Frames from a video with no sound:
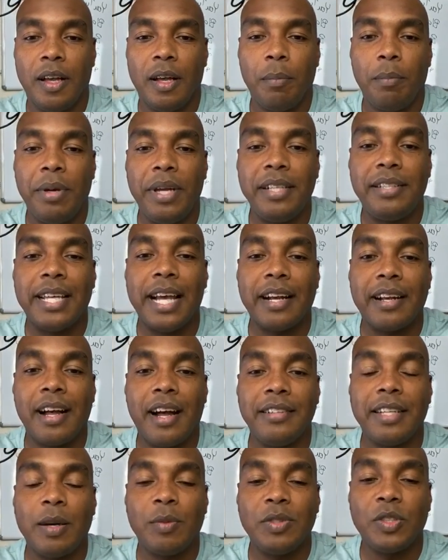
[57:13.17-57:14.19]
PTAC
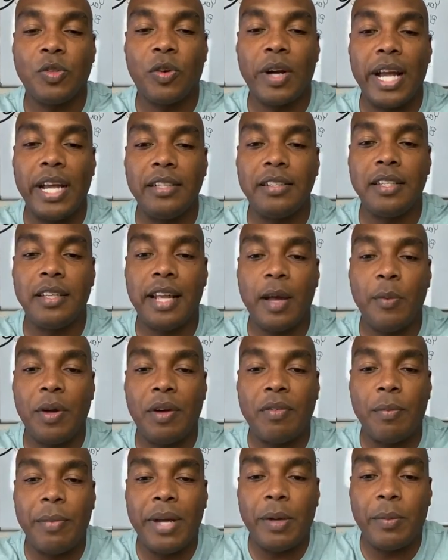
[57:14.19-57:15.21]
contact was great. Today we have
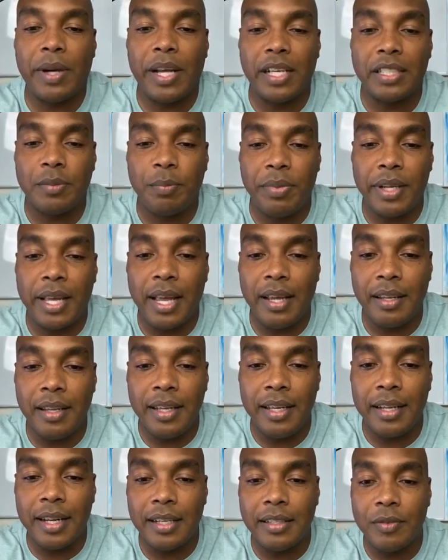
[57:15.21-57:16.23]
a meeting with SBA
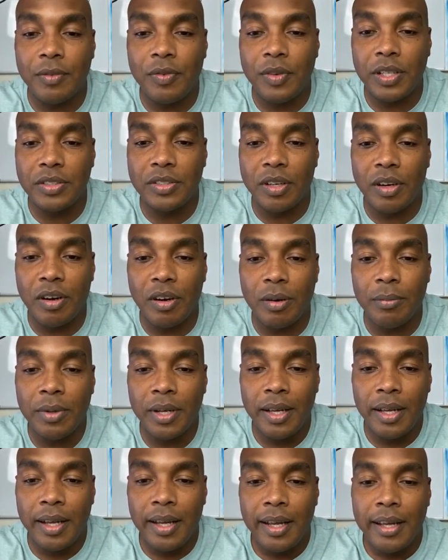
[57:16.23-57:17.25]
lead at Defense Arm.
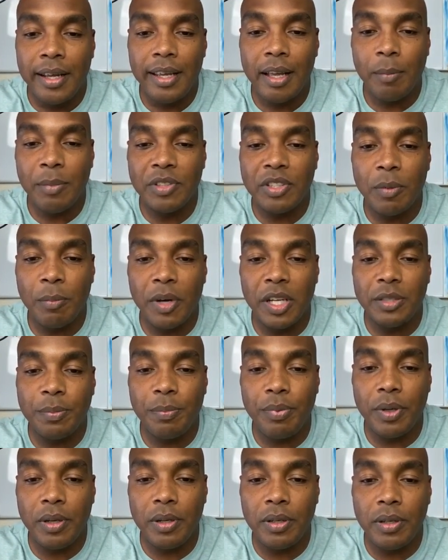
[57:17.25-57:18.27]
He helped me so much
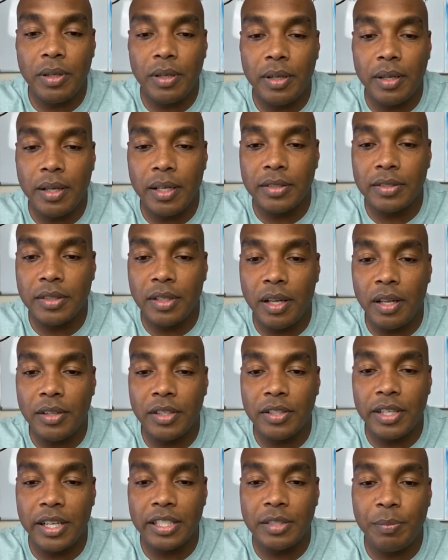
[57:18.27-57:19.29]
pull us on their
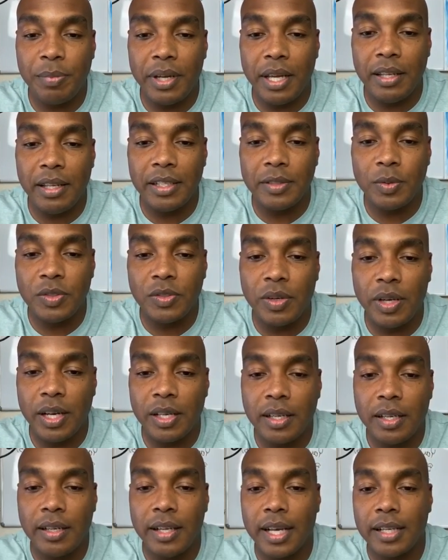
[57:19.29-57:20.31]
SBA list. We're trying to
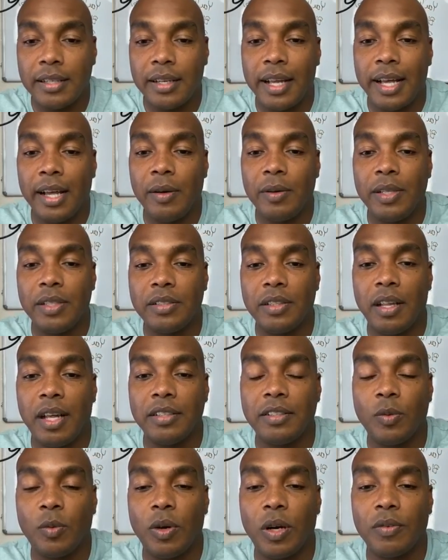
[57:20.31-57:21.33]
connect now. It's a lot
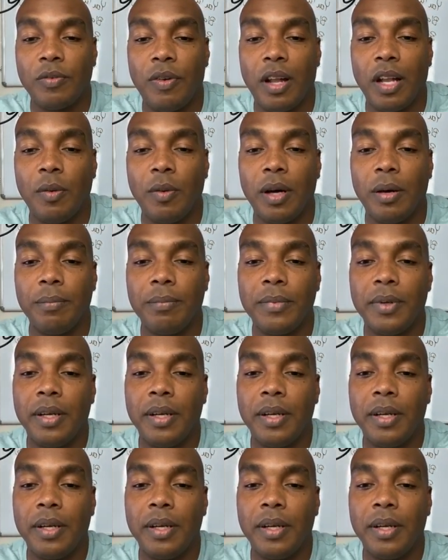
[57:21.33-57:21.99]
of work. Follow up.